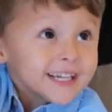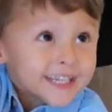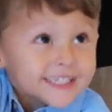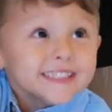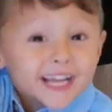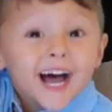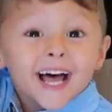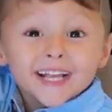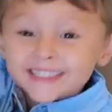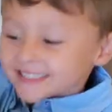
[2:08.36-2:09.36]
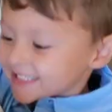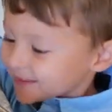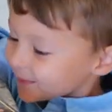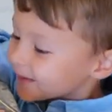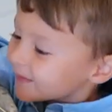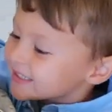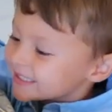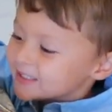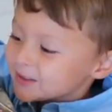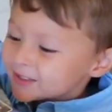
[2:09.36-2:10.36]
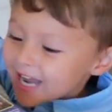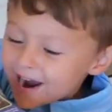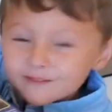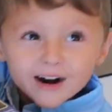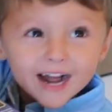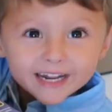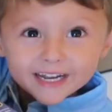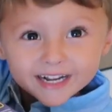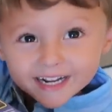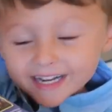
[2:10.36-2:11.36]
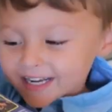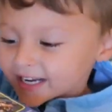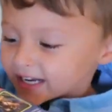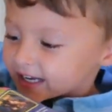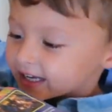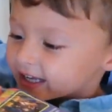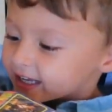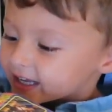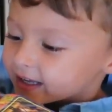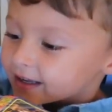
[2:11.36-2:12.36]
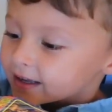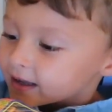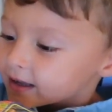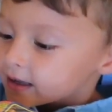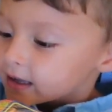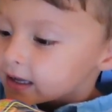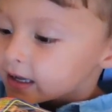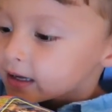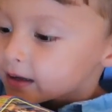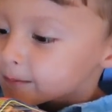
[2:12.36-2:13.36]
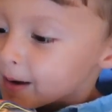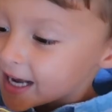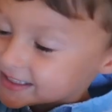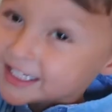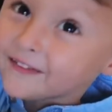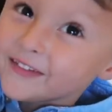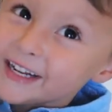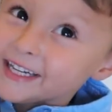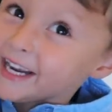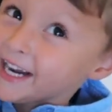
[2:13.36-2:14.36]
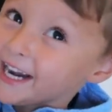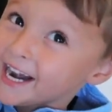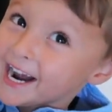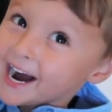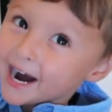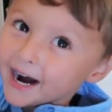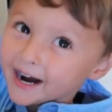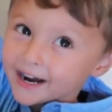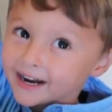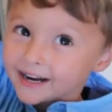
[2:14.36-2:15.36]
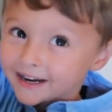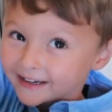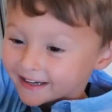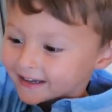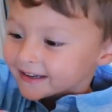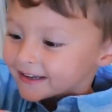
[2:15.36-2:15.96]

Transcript: What's it called? Yes, I am going to do that one. Okay, what's it called? That's up in the air. Yeah.